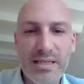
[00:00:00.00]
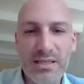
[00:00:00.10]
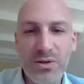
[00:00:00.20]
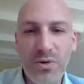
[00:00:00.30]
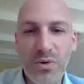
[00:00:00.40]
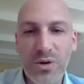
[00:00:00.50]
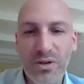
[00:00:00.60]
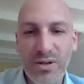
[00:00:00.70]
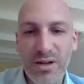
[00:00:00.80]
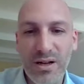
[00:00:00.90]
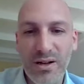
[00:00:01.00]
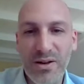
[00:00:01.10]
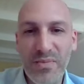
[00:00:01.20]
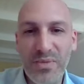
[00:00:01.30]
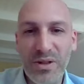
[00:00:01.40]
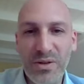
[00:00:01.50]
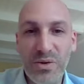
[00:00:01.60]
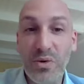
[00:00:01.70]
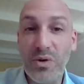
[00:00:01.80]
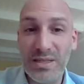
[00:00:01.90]
is called
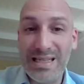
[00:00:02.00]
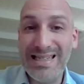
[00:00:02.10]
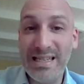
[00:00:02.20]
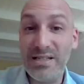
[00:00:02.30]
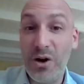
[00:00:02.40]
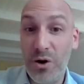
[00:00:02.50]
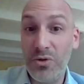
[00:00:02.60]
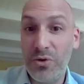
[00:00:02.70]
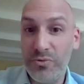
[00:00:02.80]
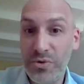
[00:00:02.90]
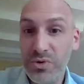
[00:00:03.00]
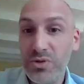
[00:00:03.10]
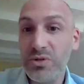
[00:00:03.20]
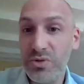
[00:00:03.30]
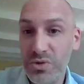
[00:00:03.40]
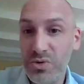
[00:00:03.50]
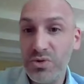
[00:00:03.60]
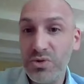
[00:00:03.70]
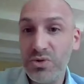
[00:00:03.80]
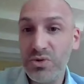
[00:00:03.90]
so Cities on the Route
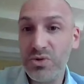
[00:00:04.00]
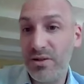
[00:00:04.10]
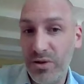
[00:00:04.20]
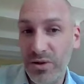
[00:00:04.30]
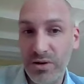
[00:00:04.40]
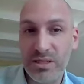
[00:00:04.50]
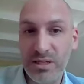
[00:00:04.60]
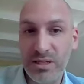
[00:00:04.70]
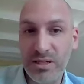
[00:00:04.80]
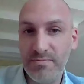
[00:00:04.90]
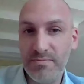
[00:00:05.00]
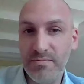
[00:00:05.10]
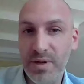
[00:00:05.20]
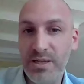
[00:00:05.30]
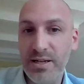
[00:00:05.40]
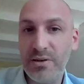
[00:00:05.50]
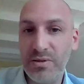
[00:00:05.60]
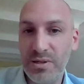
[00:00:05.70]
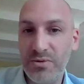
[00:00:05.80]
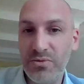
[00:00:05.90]
to 2030, Building a
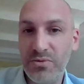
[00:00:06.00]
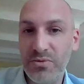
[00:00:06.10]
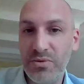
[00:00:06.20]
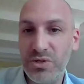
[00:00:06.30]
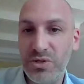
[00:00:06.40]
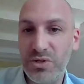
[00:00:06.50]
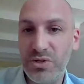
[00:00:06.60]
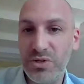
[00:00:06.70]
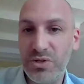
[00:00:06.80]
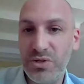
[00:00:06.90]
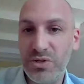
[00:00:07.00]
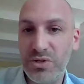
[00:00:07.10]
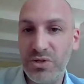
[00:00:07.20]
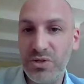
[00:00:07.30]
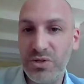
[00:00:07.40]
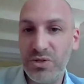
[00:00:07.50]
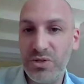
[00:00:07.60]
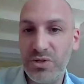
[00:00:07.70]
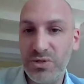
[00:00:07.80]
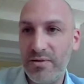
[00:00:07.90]
Zero Emissions Resilient
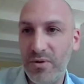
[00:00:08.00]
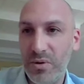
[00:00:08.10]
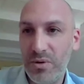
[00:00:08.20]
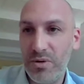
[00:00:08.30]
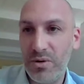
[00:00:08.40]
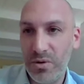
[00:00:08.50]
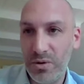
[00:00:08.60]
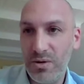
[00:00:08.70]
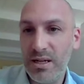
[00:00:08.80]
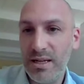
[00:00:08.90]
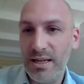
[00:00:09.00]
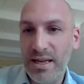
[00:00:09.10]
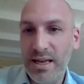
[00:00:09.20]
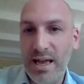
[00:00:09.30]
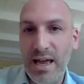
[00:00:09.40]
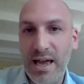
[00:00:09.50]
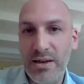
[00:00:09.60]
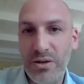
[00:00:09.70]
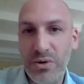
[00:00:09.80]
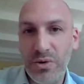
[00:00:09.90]
Planet for All.
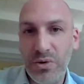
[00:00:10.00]
And